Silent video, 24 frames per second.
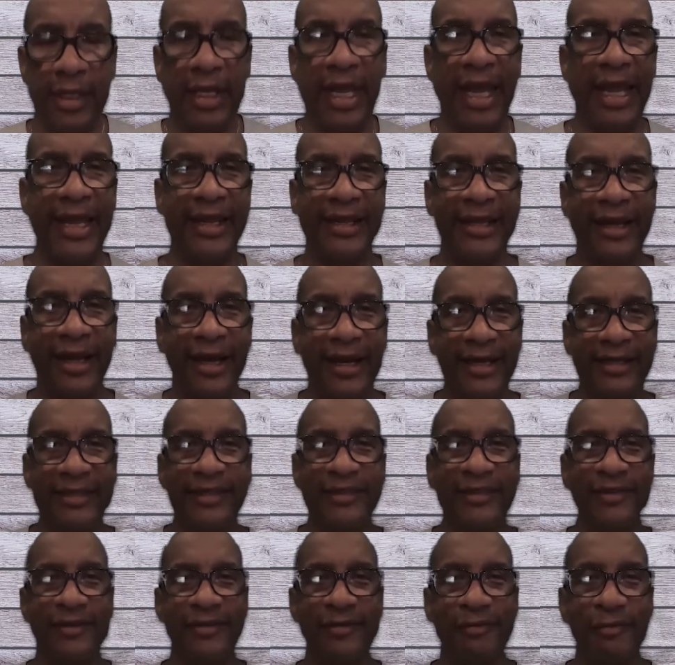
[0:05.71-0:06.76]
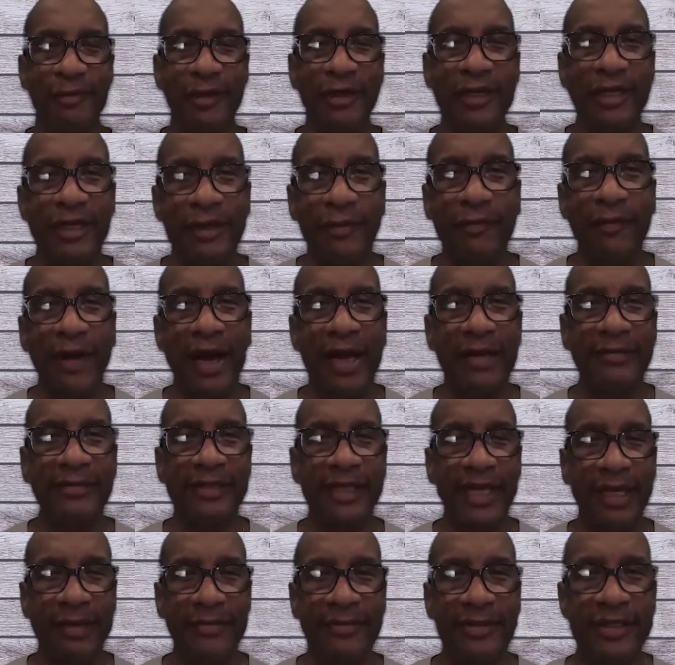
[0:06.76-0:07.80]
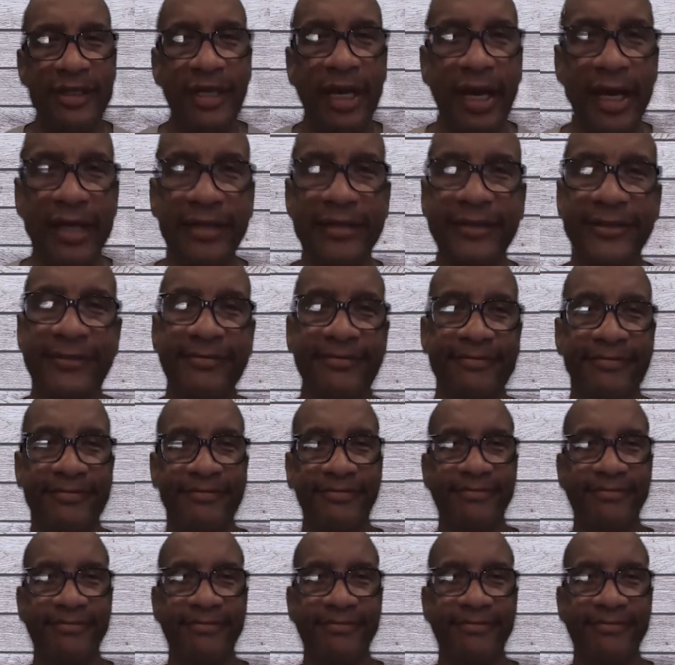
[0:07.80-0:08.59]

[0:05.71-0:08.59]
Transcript: Hey guys, welcome to Rhymes Times Thoughts.